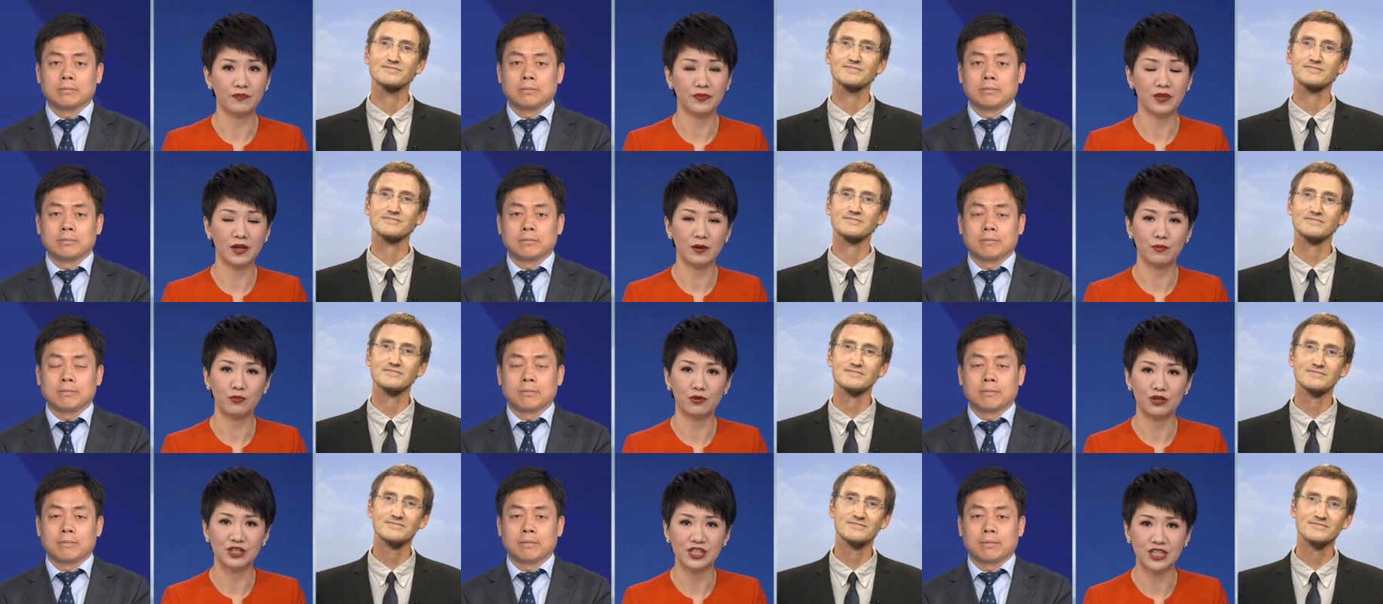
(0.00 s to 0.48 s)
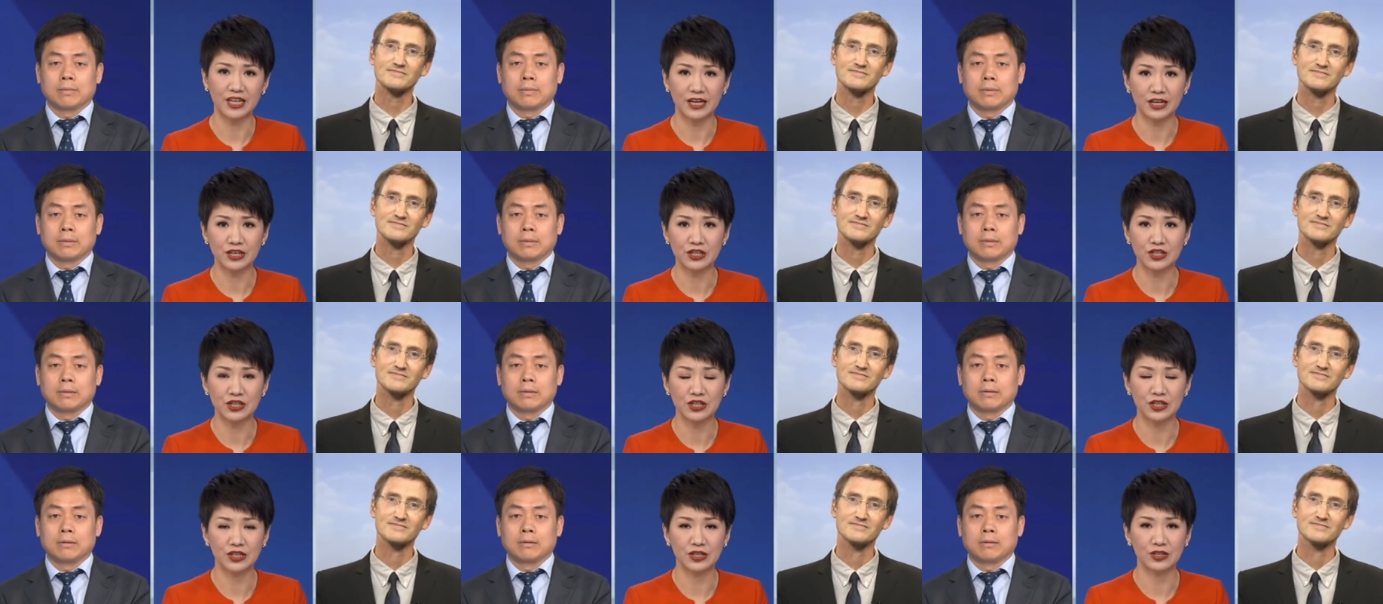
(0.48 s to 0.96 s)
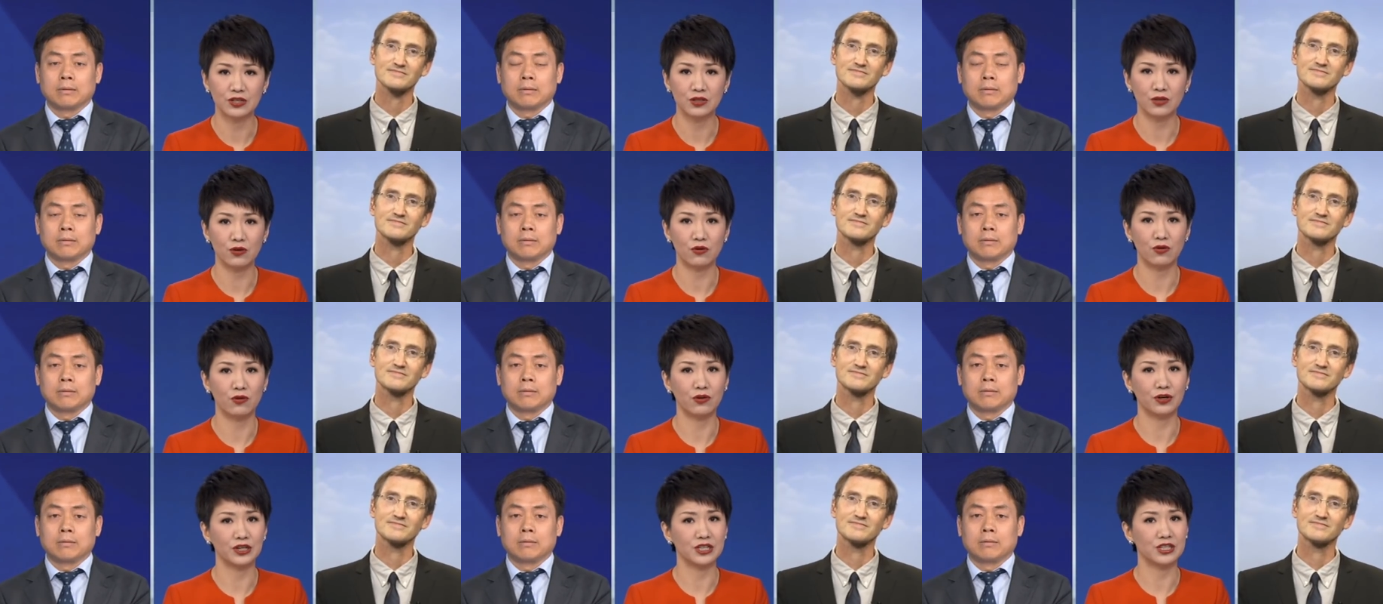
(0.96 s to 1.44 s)
Speaker 1: protection
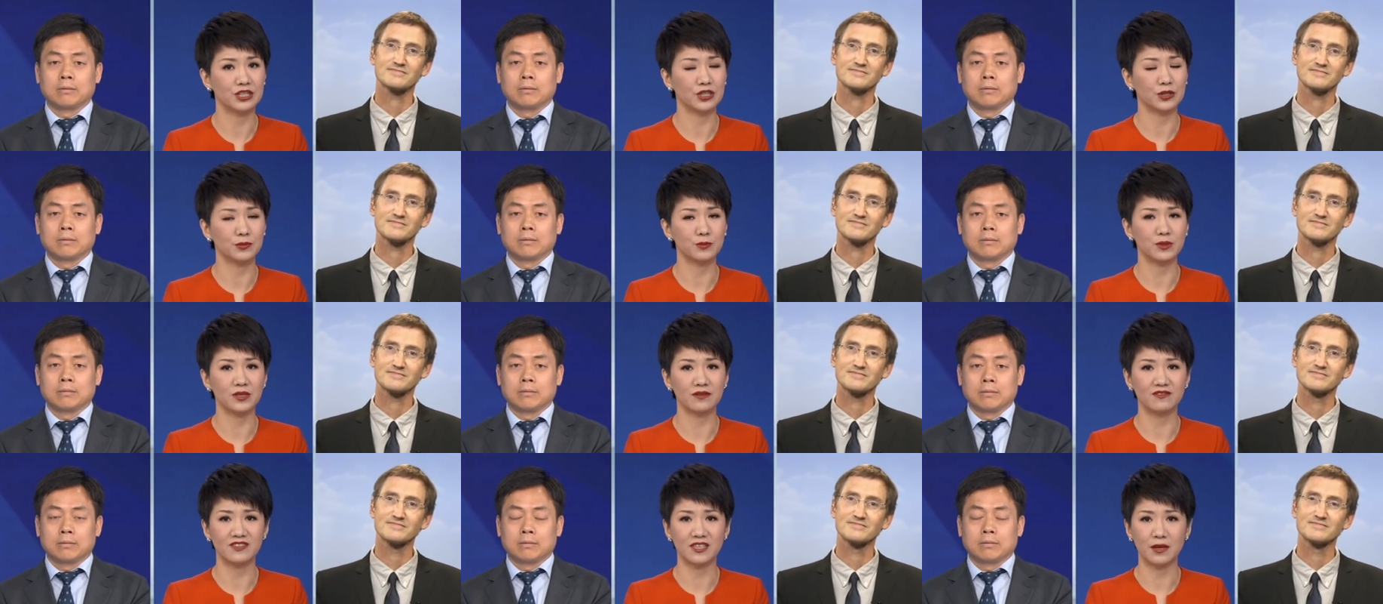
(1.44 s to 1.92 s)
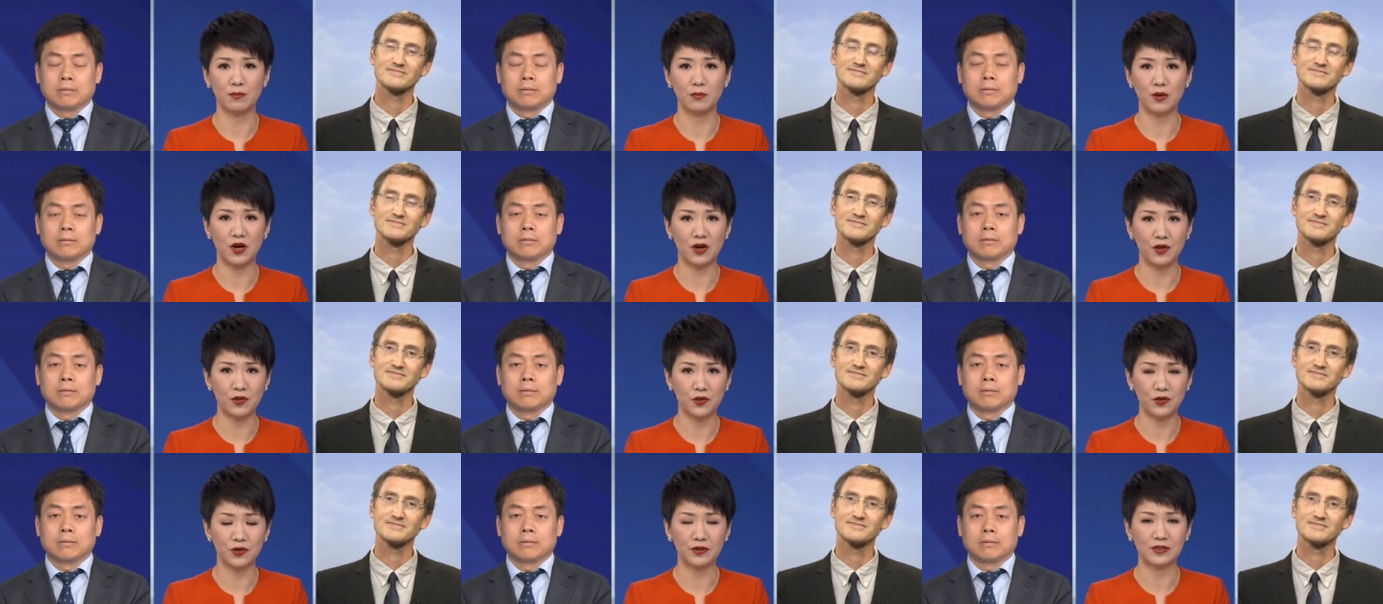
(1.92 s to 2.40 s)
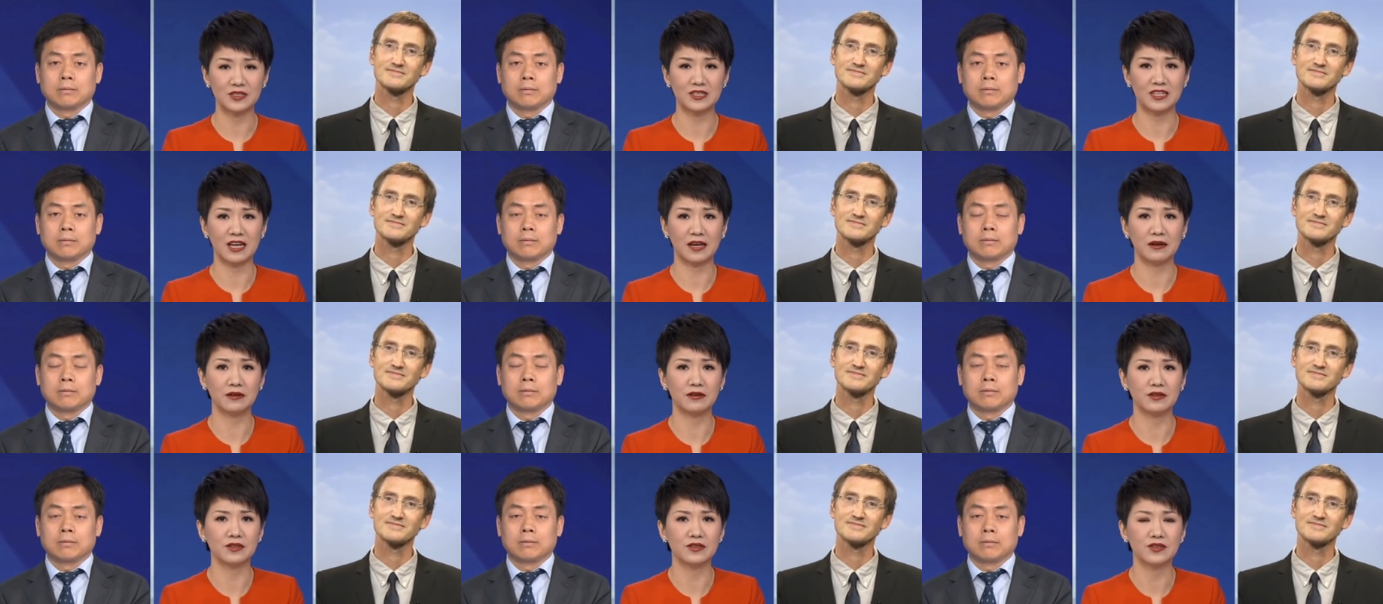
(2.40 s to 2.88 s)
or in terms of some other
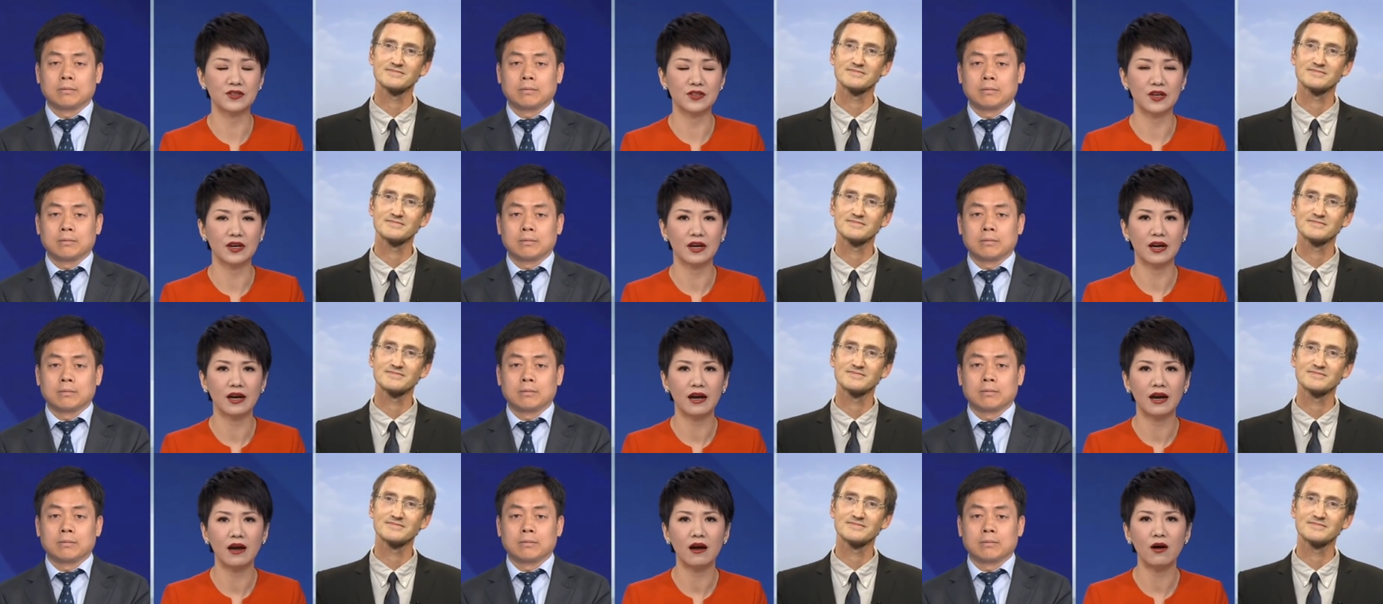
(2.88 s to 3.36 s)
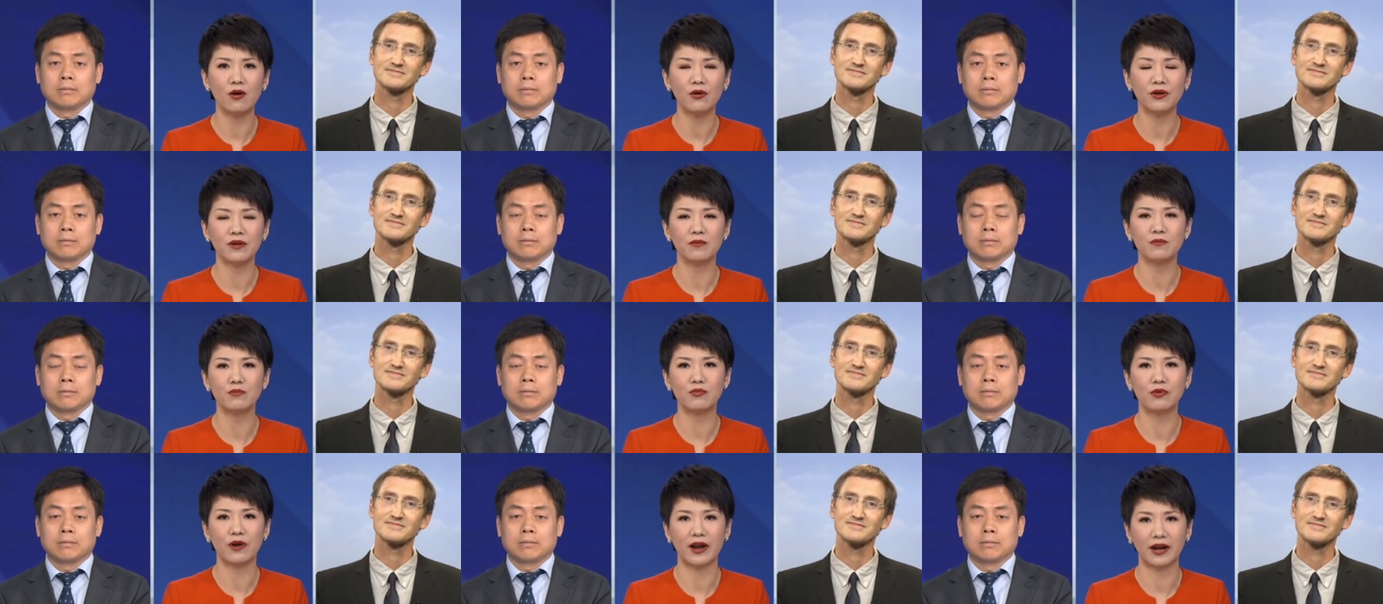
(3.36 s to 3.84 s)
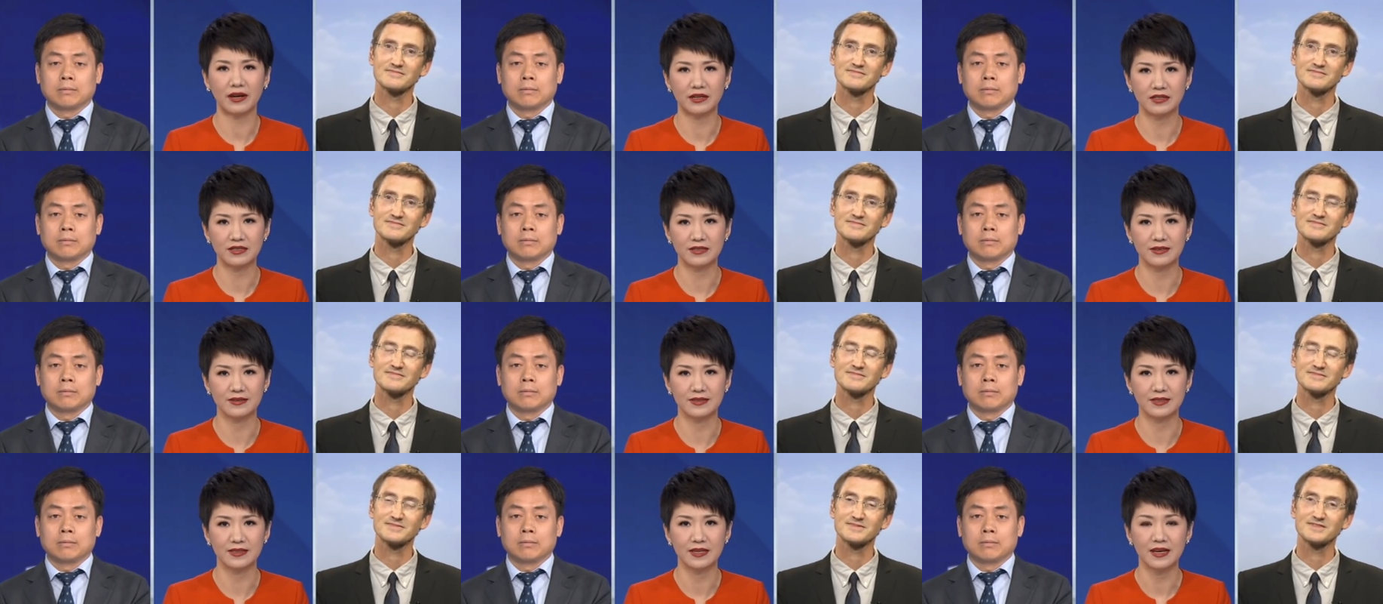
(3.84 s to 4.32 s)
standards. How in
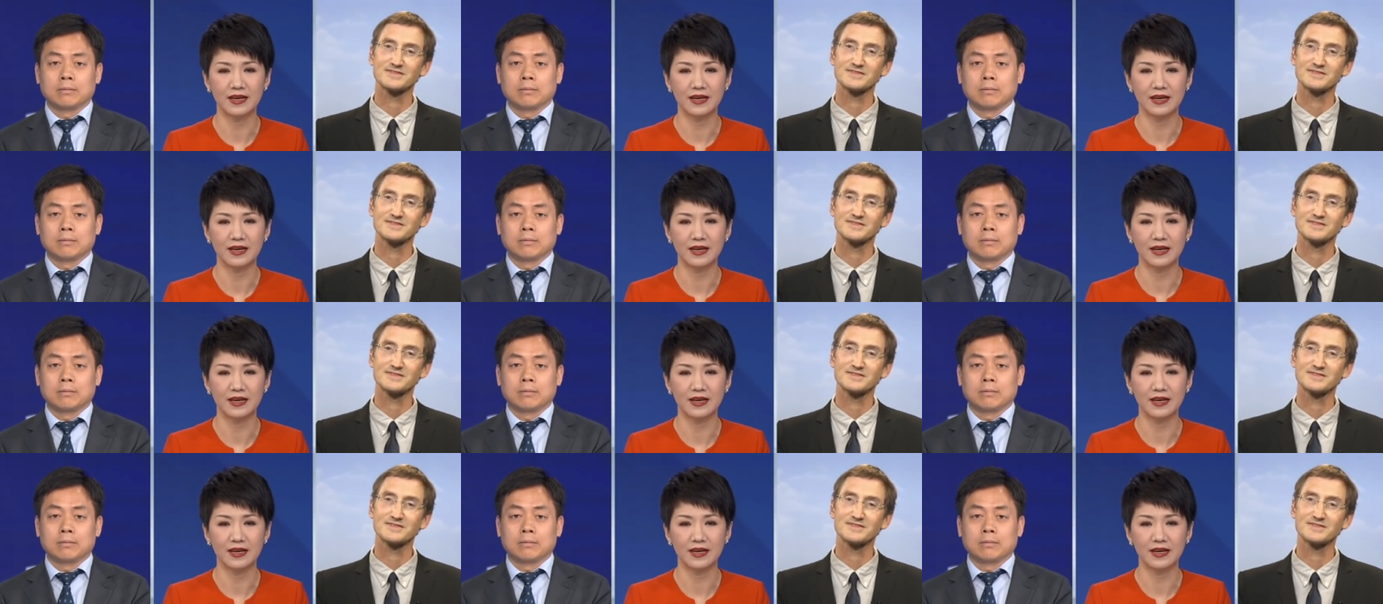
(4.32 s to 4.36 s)
practice